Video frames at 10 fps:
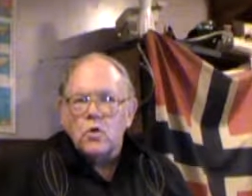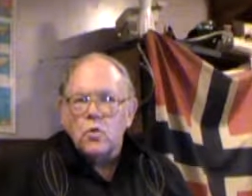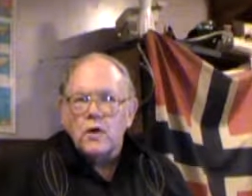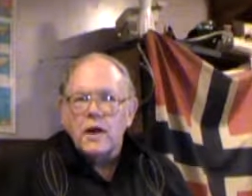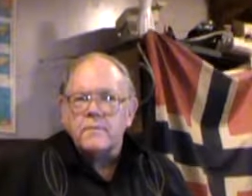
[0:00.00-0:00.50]

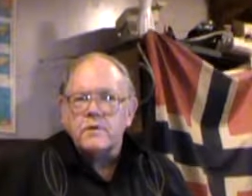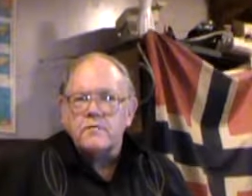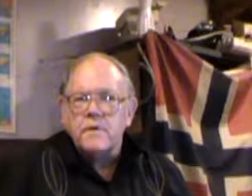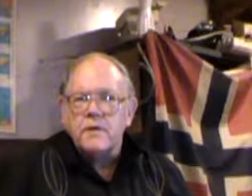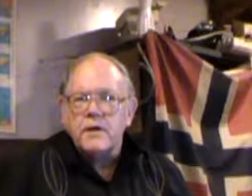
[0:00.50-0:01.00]
What happens
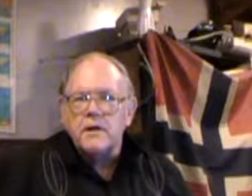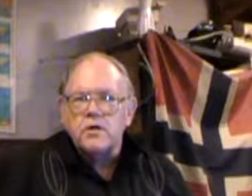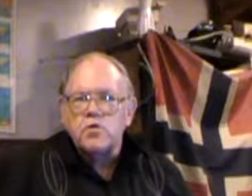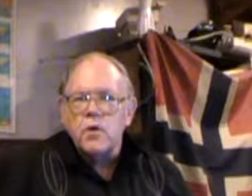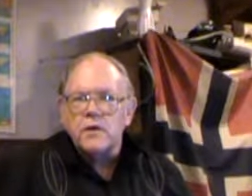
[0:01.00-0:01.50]
if somebody
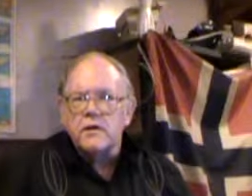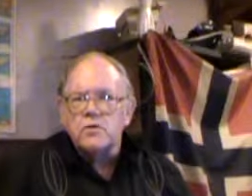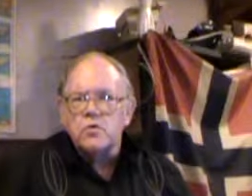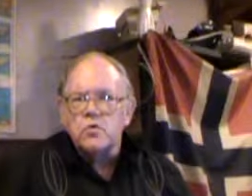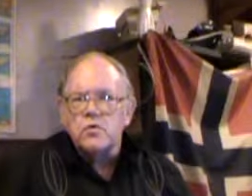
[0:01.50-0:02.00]
does well in a
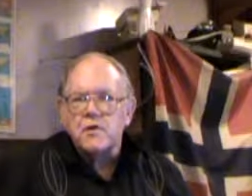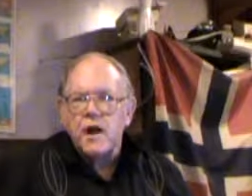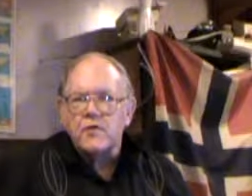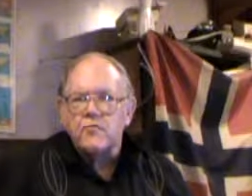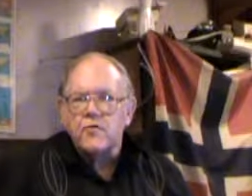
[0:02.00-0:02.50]
school
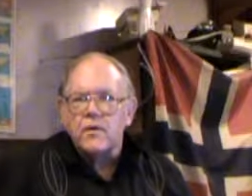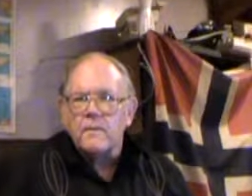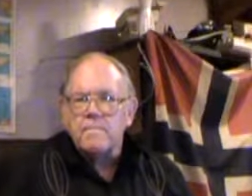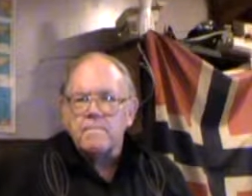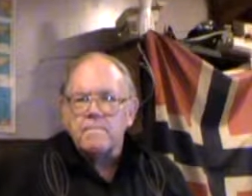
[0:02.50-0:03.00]
science fair?
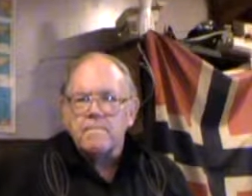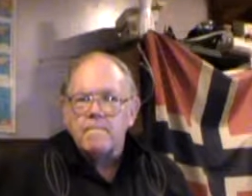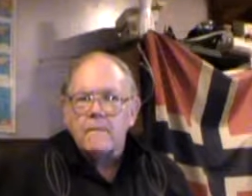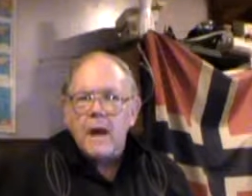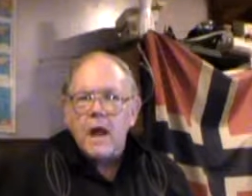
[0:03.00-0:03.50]

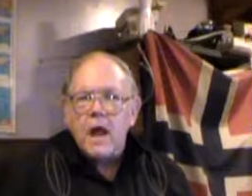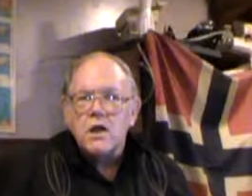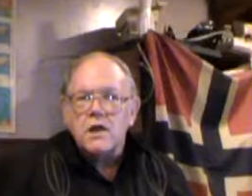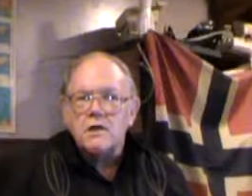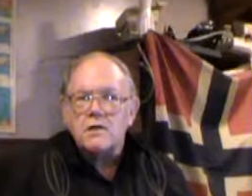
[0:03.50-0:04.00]

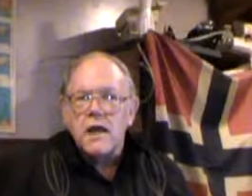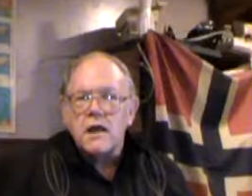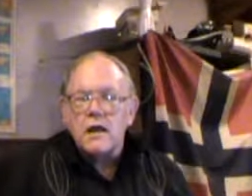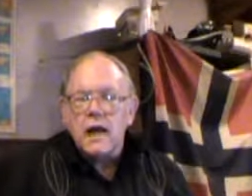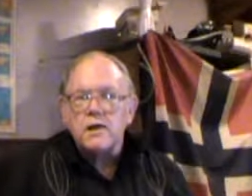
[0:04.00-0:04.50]
Does
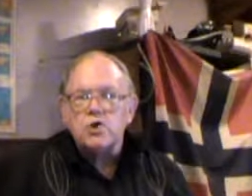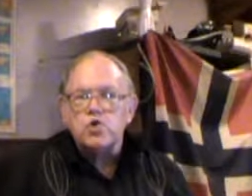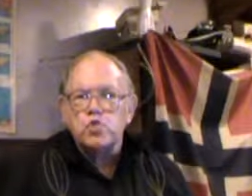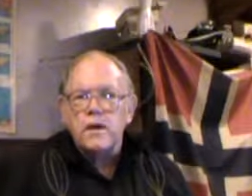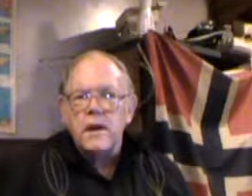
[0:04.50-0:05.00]

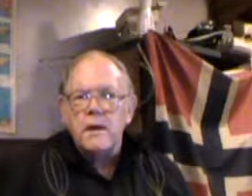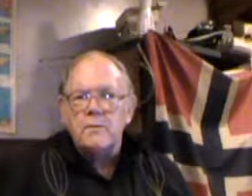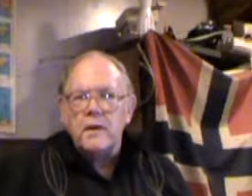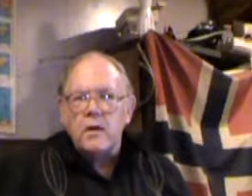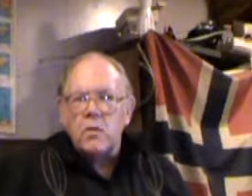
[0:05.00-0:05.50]

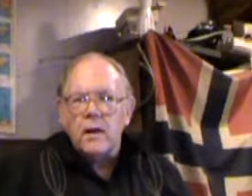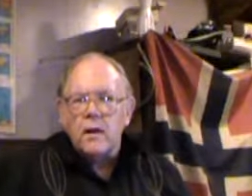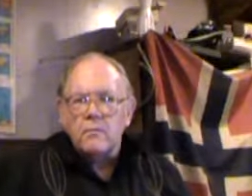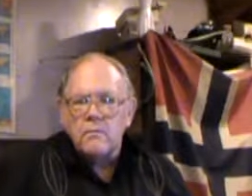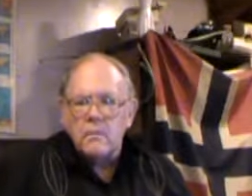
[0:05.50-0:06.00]
extremely
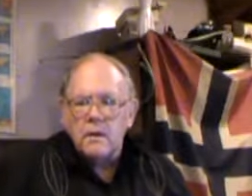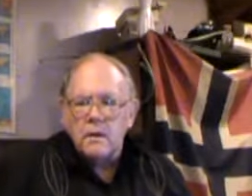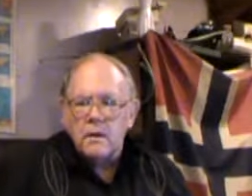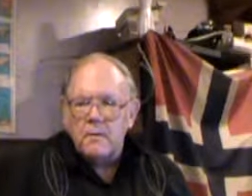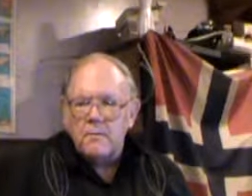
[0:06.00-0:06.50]
well.
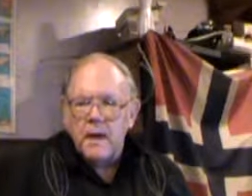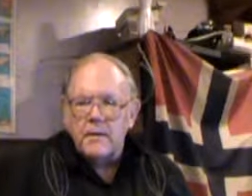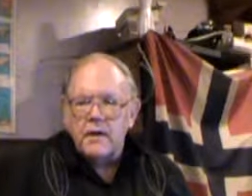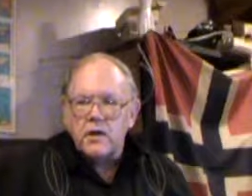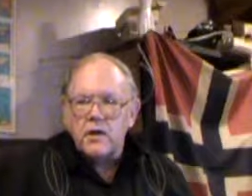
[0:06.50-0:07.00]

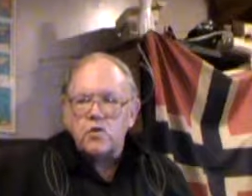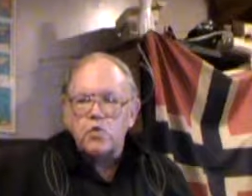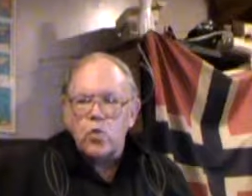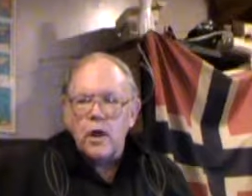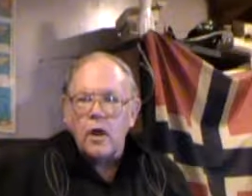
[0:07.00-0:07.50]
Maybe does
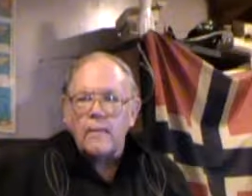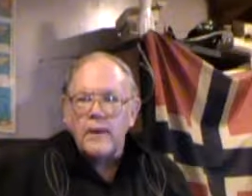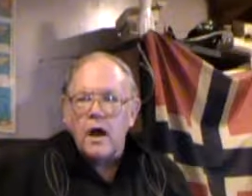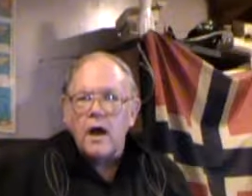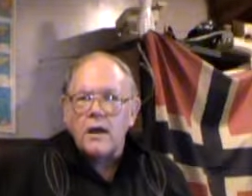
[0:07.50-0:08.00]
well
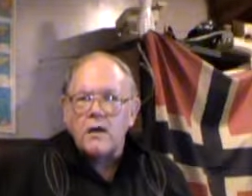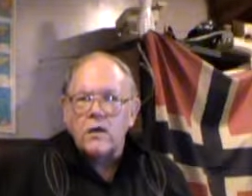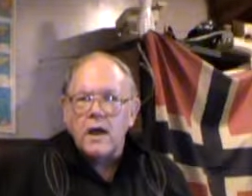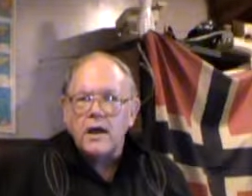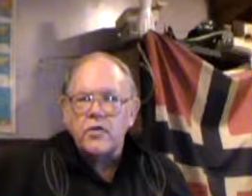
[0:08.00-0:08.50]
beyond
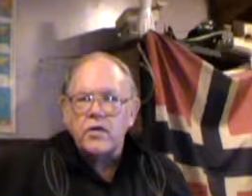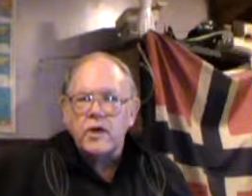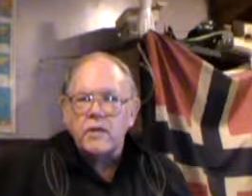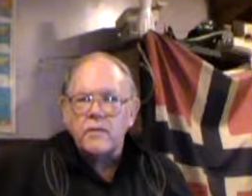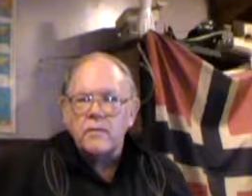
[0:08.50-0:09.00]

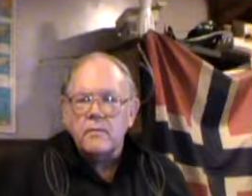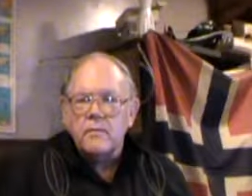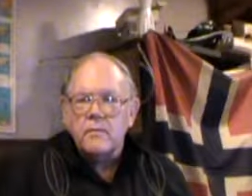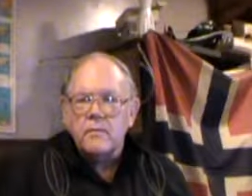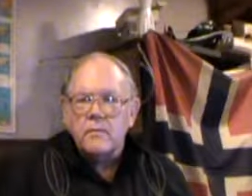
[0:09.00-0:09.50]
anything
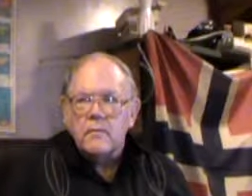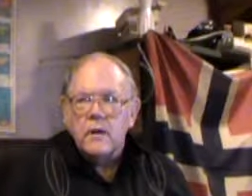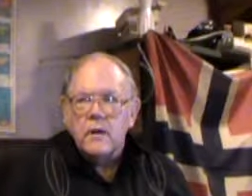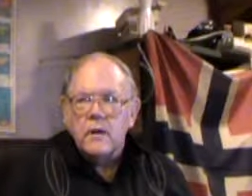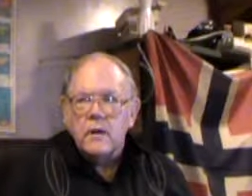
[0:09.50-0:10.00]

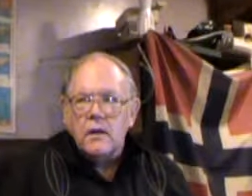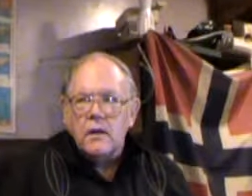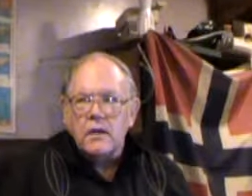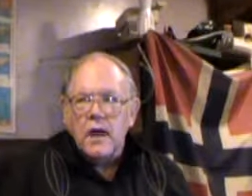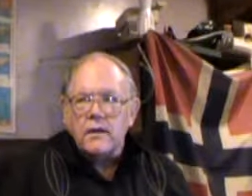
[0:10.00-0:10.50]

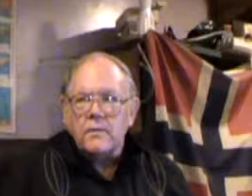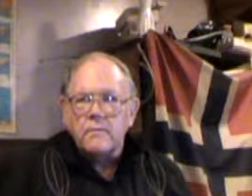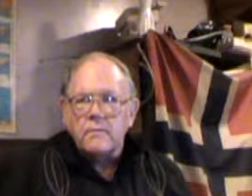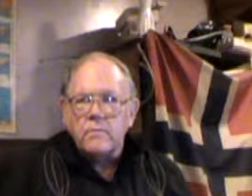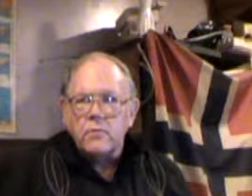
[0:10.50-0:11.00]
that
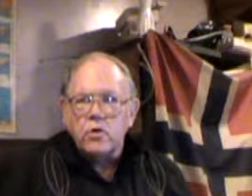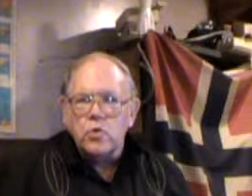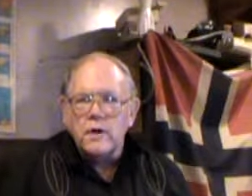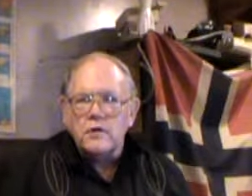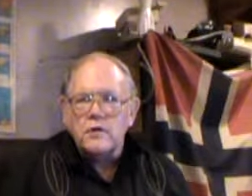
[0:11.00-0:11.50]
you
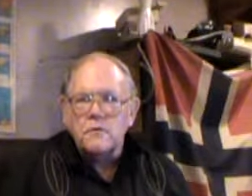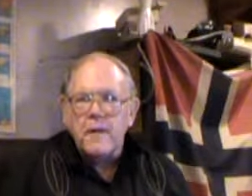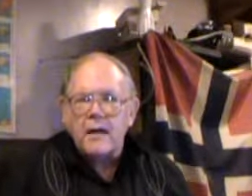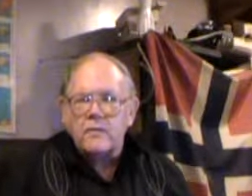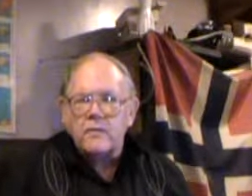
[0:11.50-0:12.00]
would
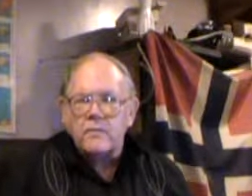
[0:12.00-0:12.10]
expect.